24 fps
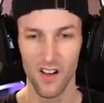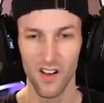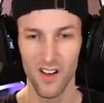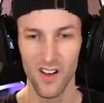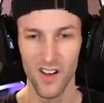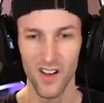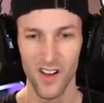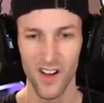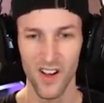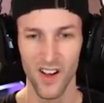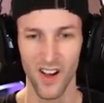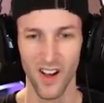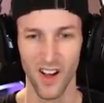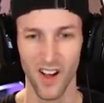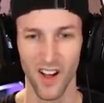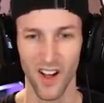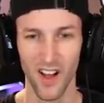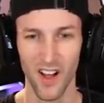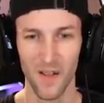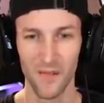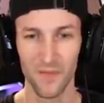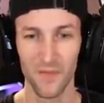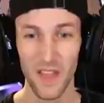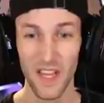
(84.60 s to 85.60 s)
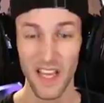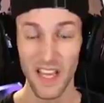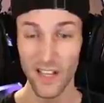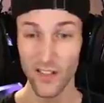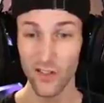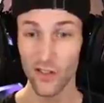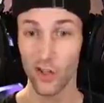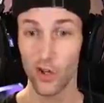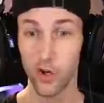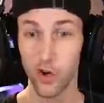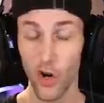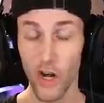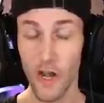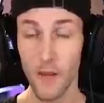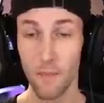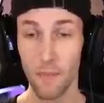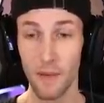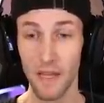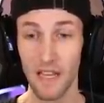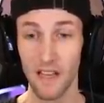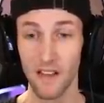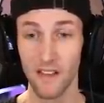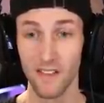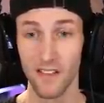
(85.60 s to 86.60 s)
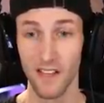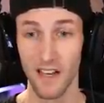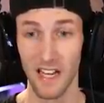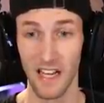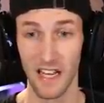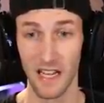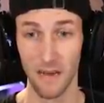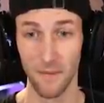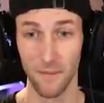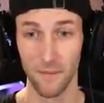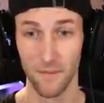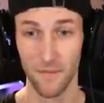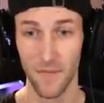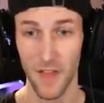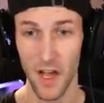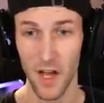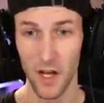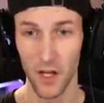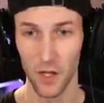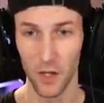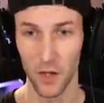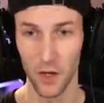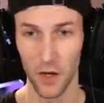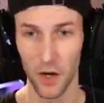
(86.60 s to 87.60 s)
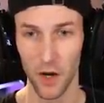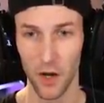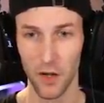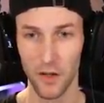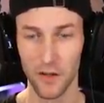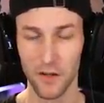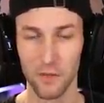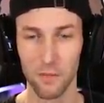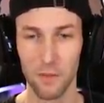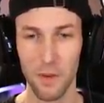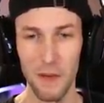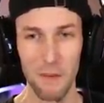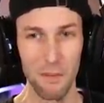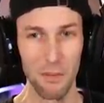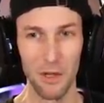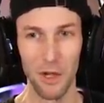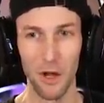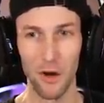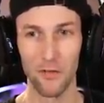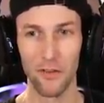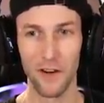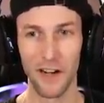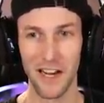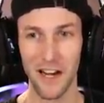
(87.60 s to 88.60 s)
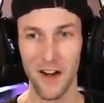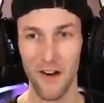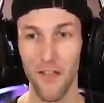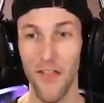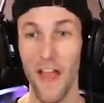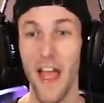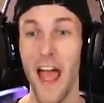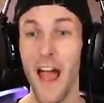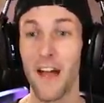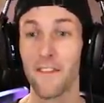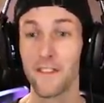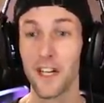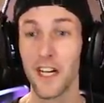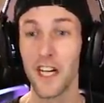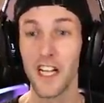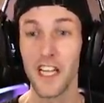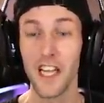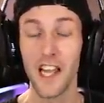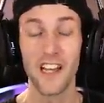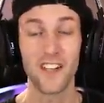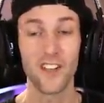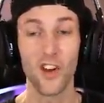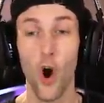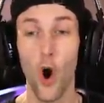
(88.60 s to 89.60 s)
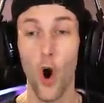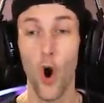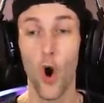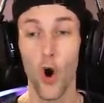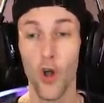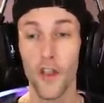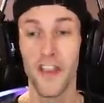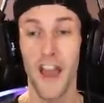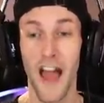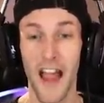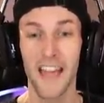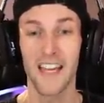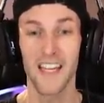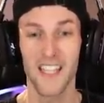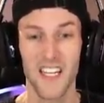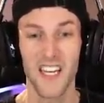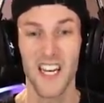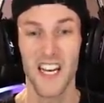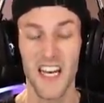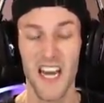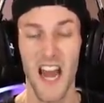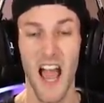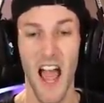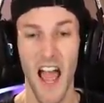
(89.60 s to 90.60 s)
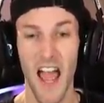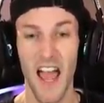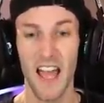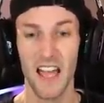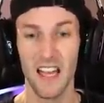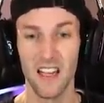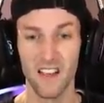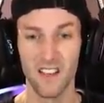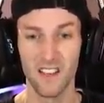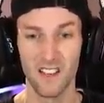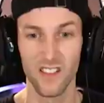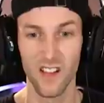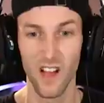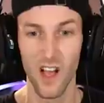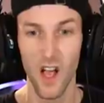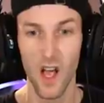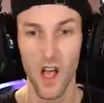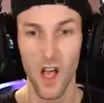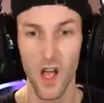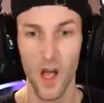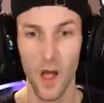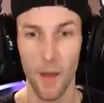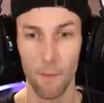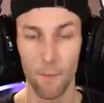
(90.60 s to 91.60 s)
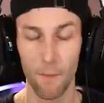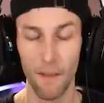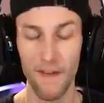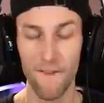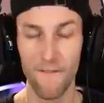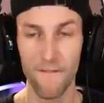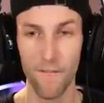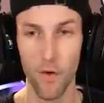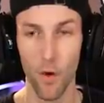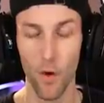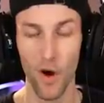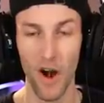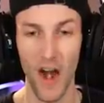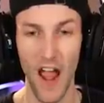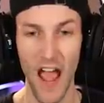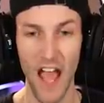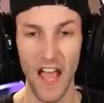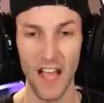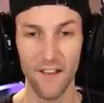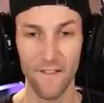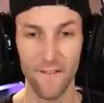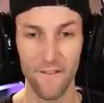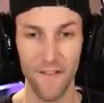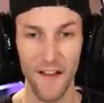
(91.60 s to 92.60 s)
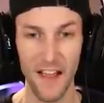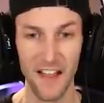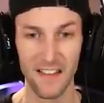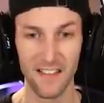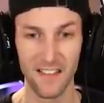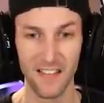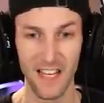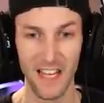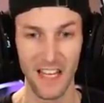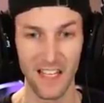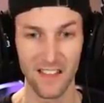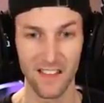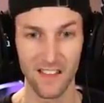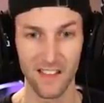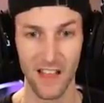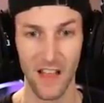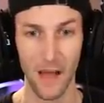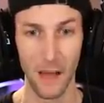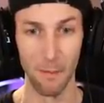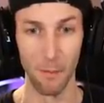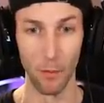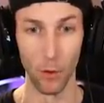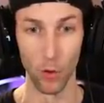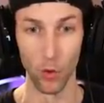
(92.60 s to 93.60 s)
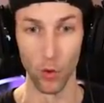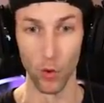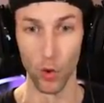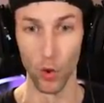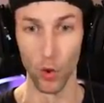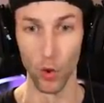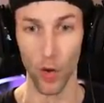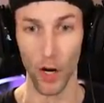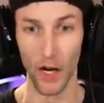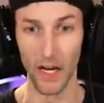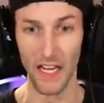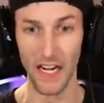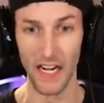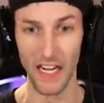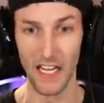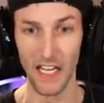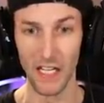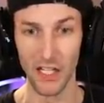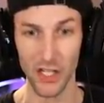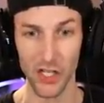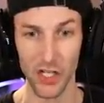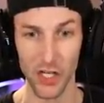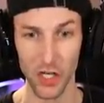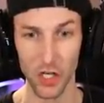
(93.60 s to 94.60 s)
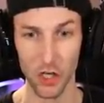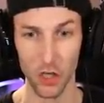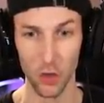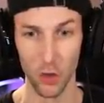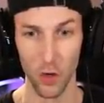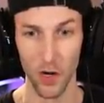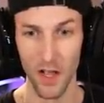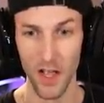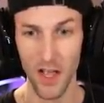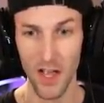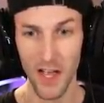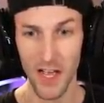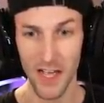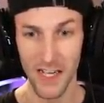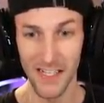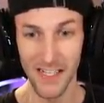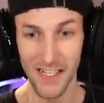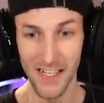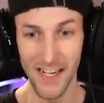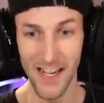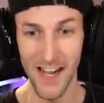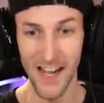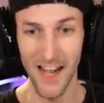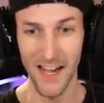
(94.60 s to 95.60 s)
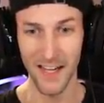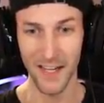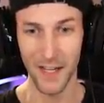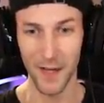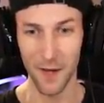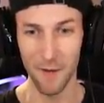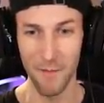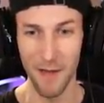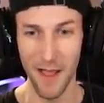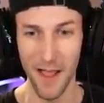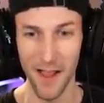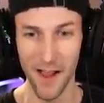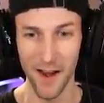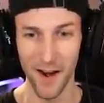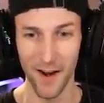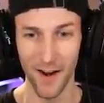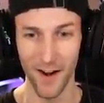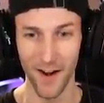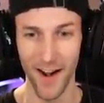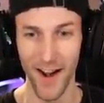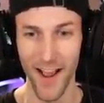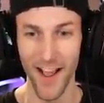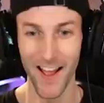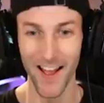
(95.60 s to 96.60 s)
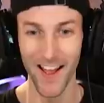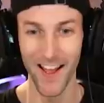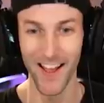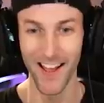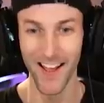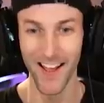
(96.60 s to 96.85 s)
Ah. He's creepy, isn't he? Look at all these people over here. They have to collect all nineteen eggs before Eggface gets them. Ooh, I'm gonna get you. Ah, come here!